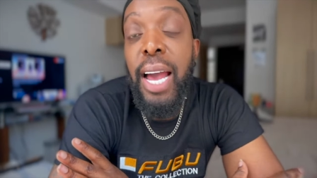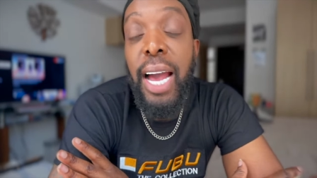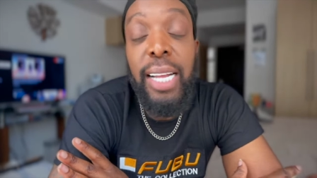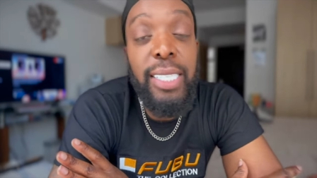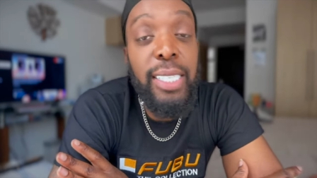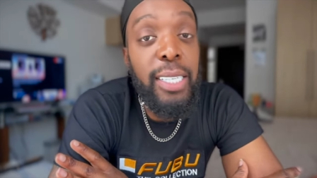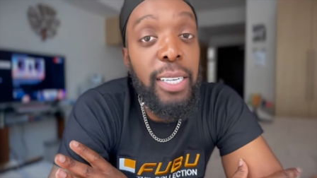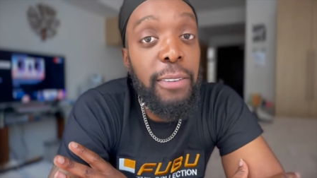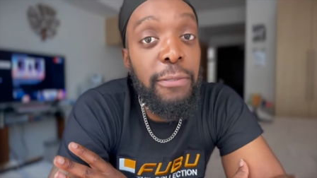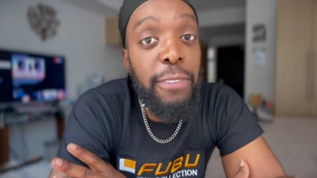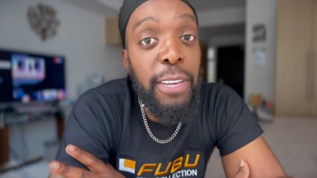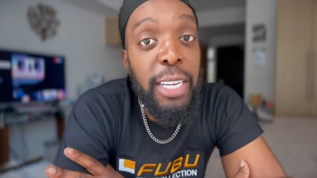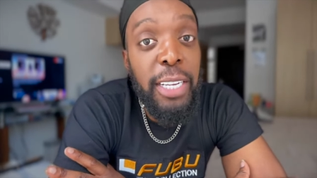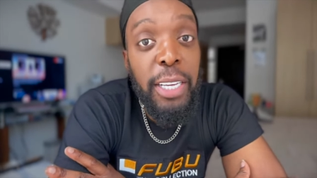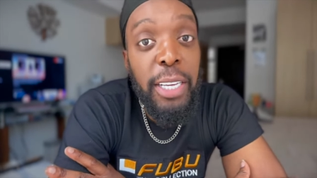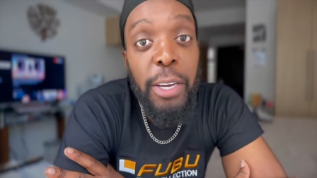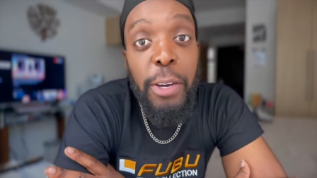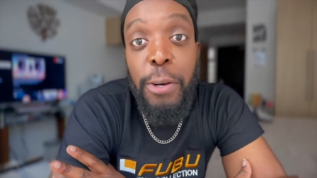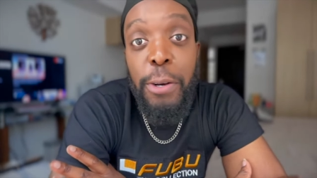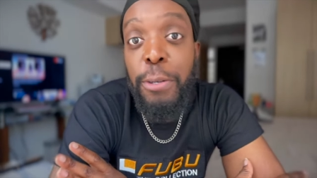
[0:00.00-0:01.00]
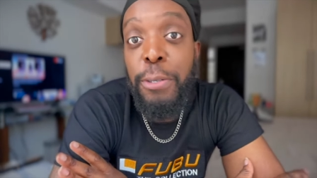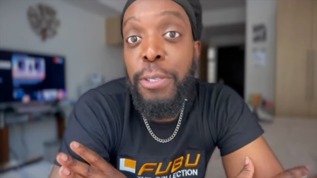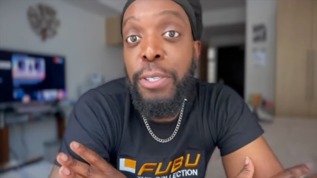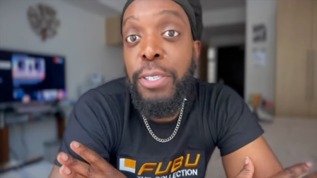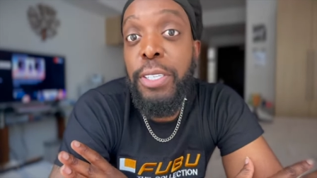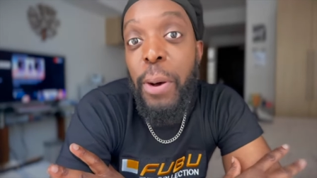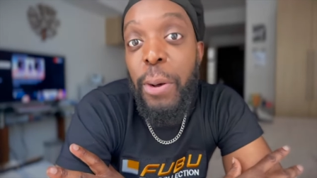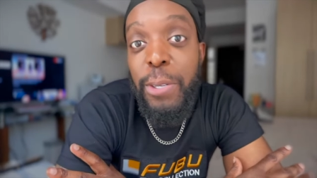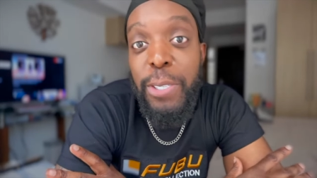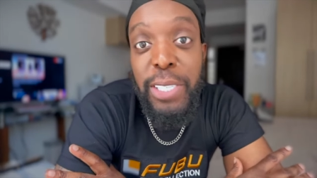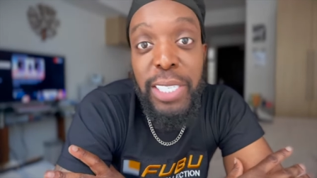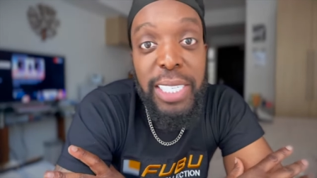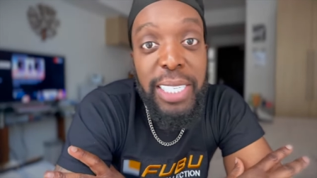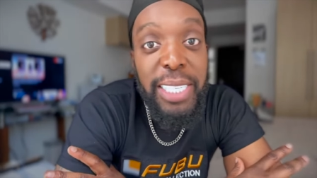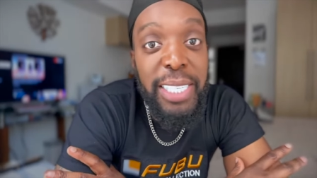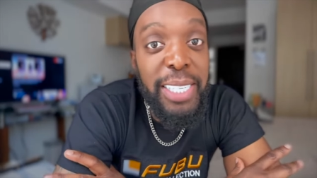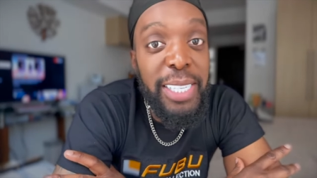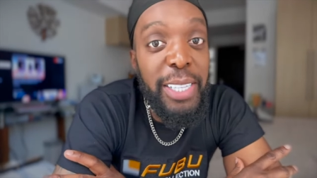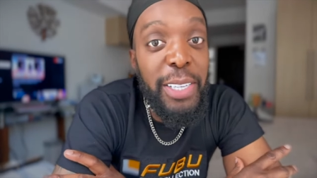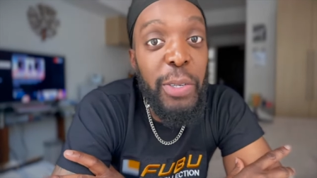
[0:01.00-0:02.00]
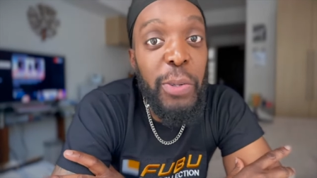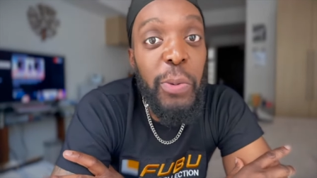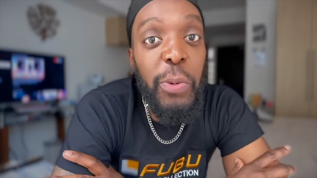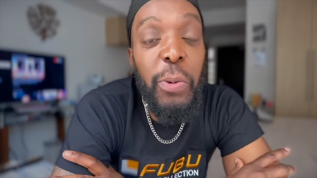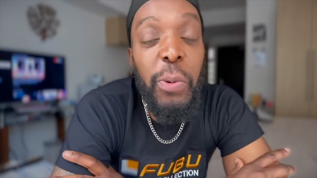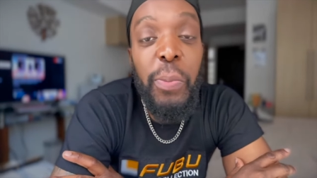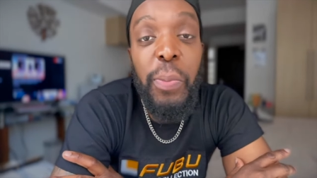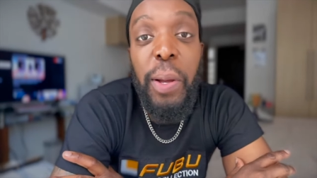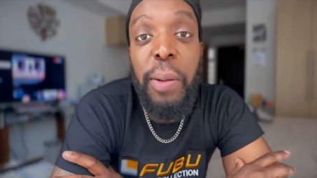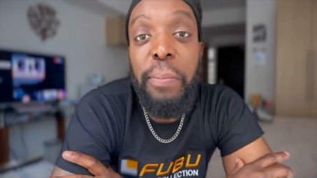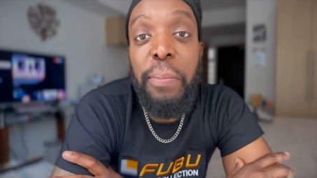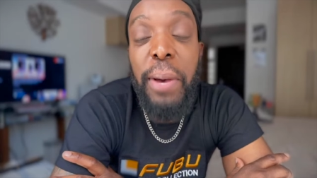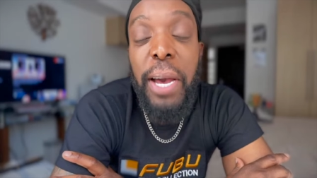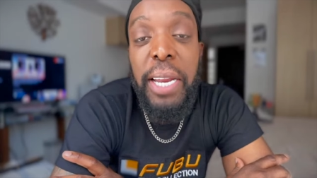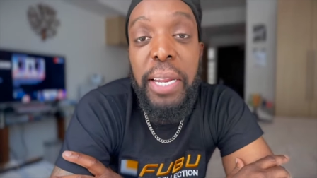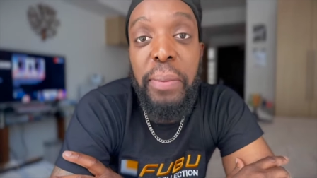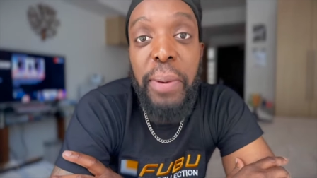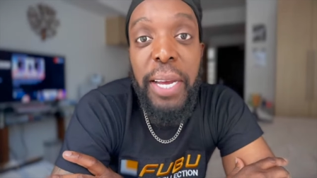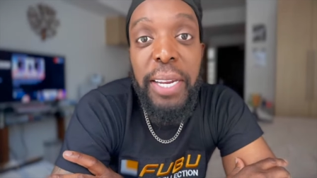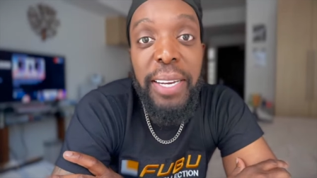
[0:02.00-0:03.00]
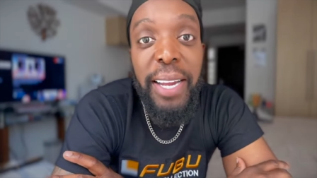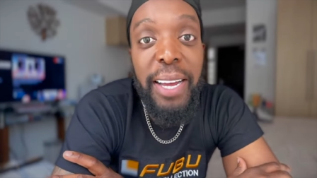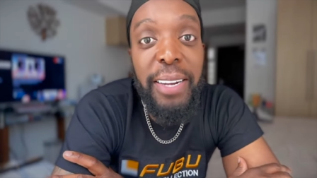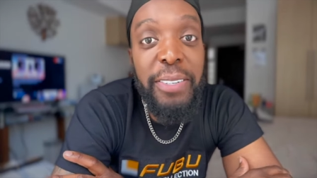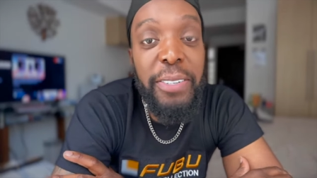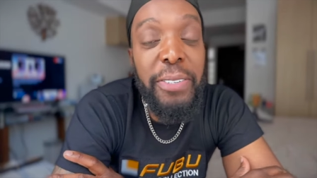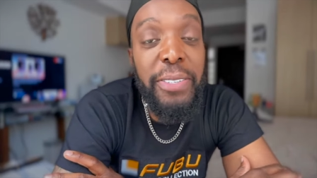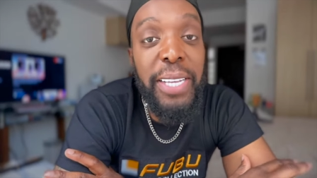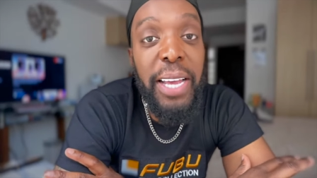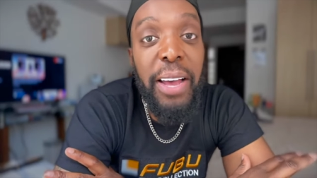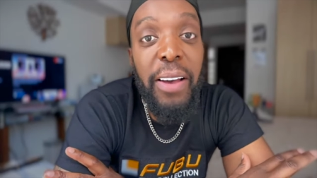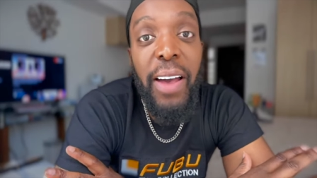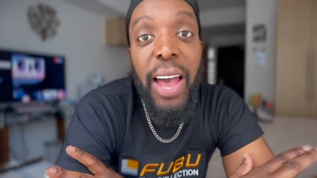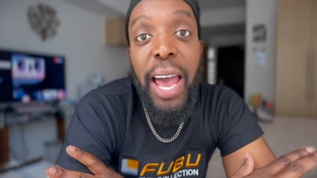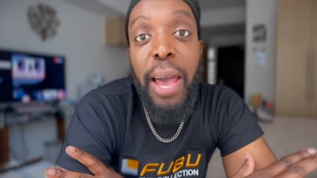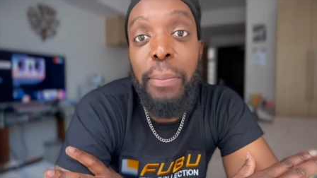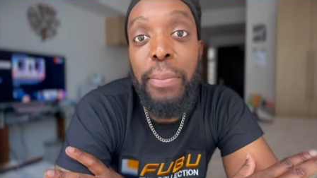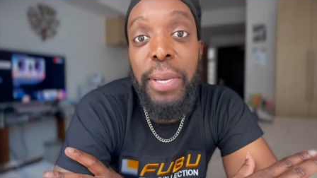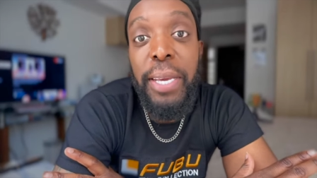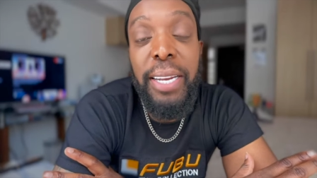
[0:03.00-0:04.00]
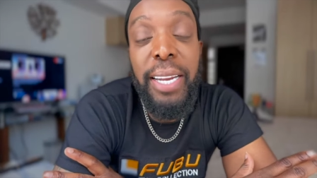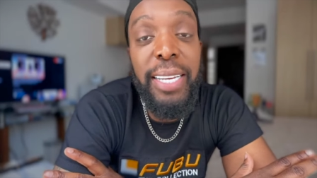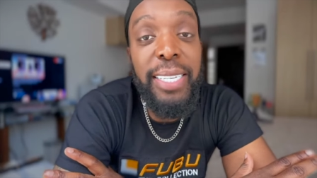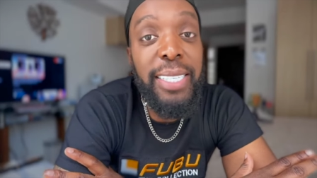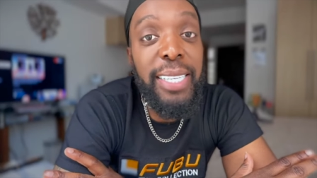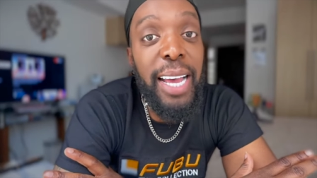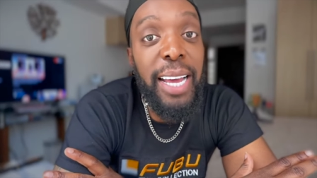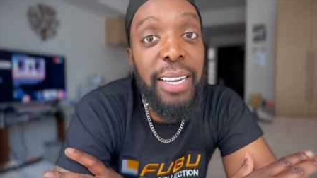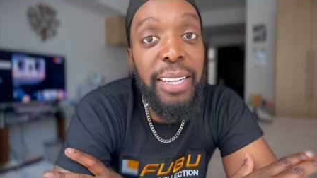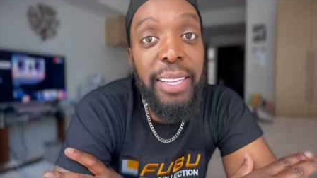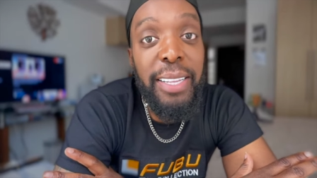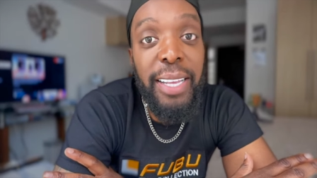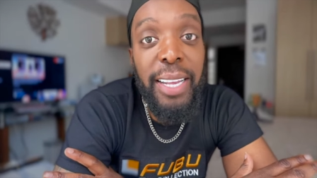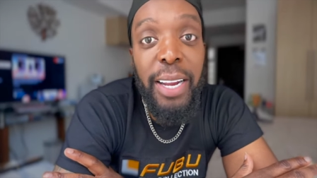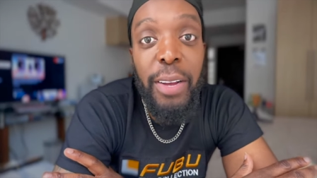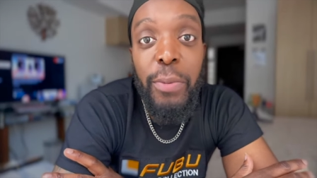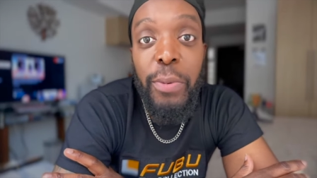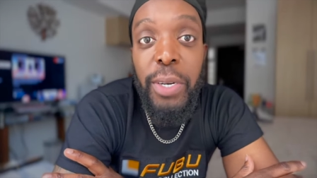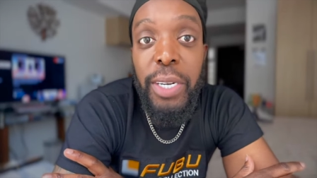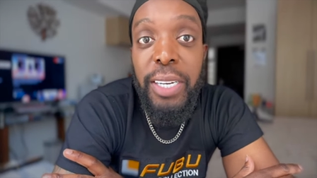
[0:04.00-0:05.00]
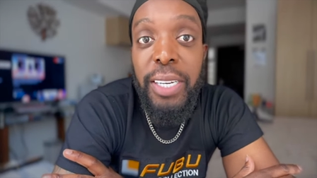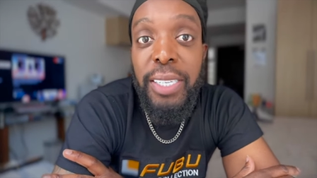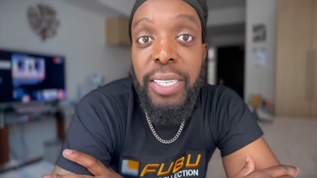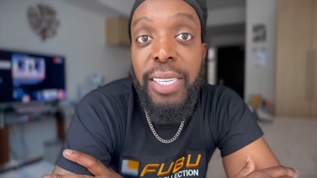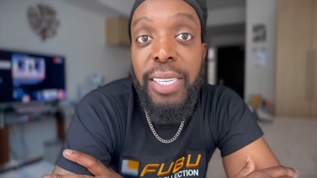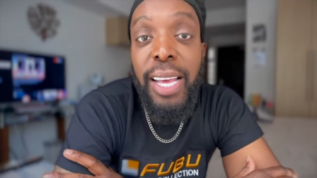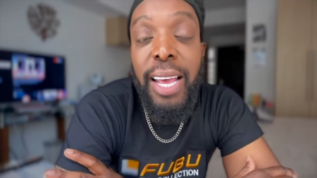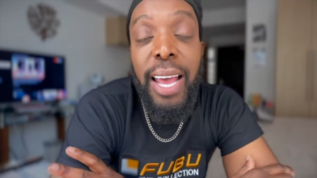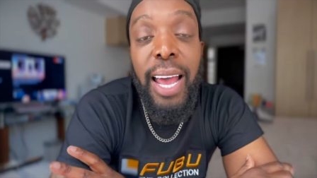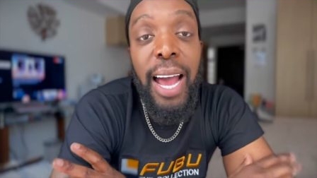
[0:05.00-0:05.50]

I took videos, posted to the group on Body by Doctors how happy and excited that I was.